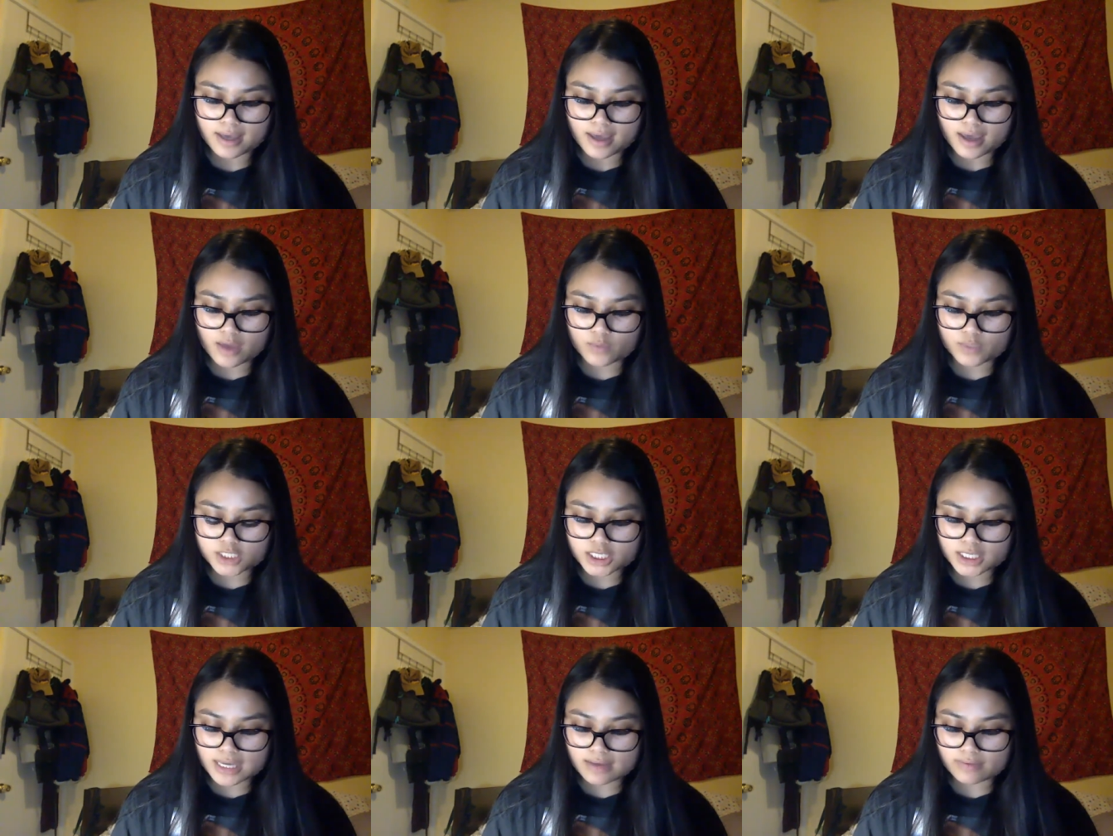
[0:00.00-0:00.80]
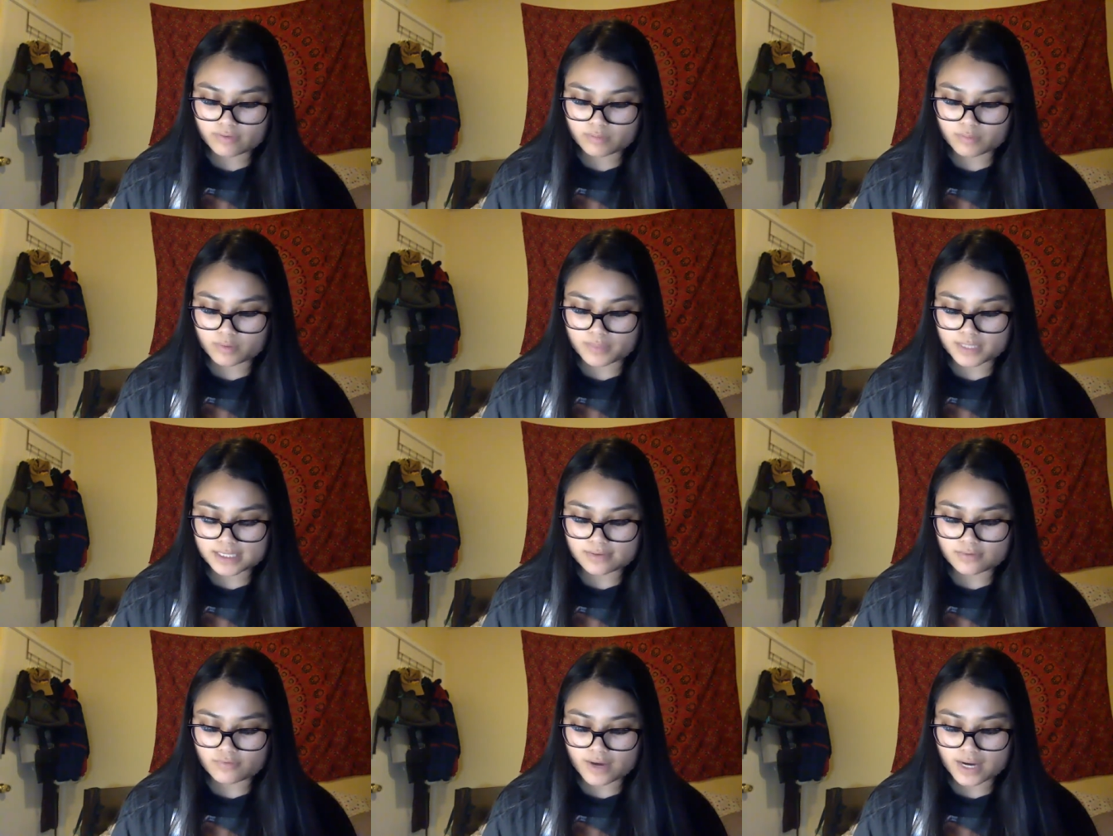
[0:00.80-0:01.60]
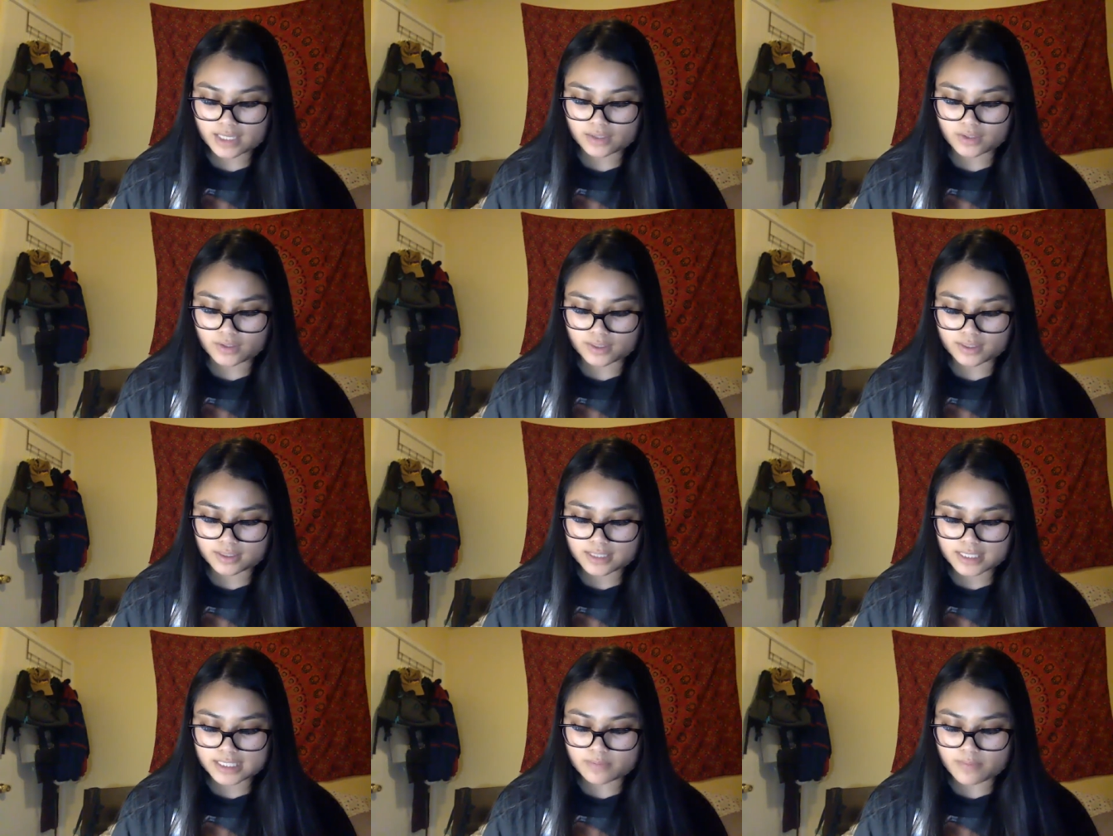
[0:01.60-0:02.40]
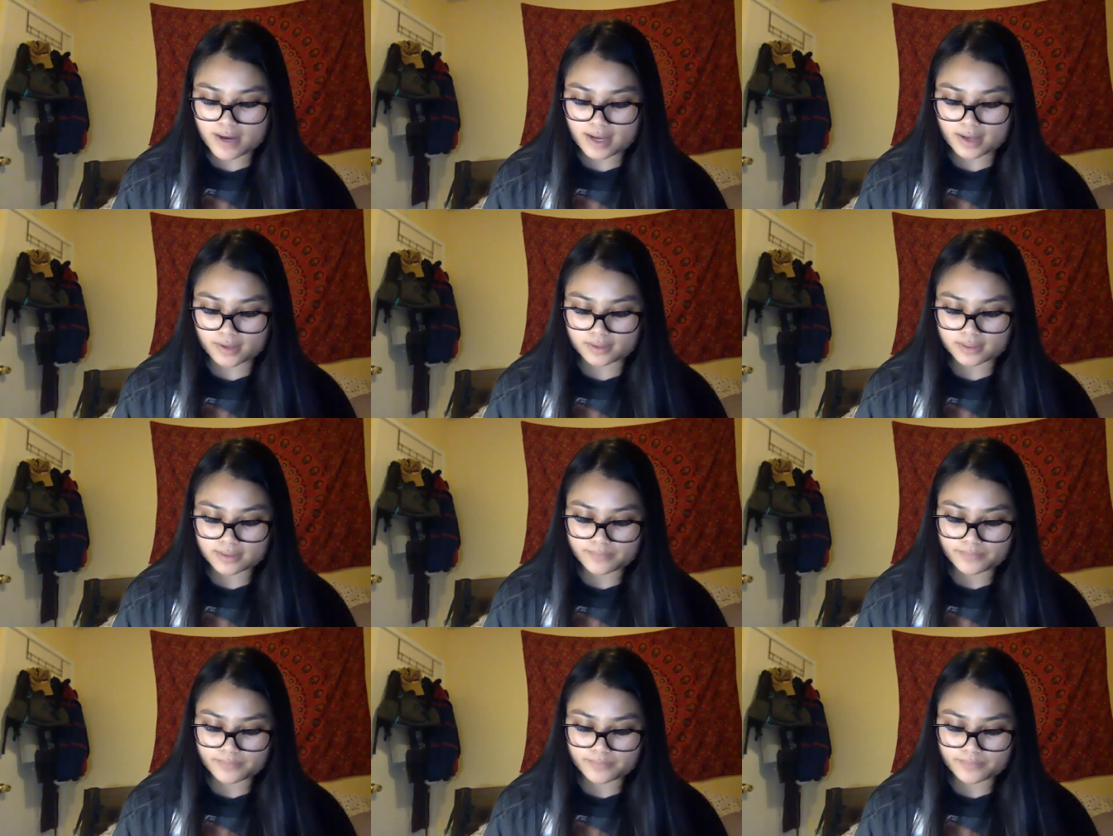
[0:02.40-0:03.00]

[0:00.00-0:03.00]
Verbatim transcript: And when she gave him a mystified look, he smiled.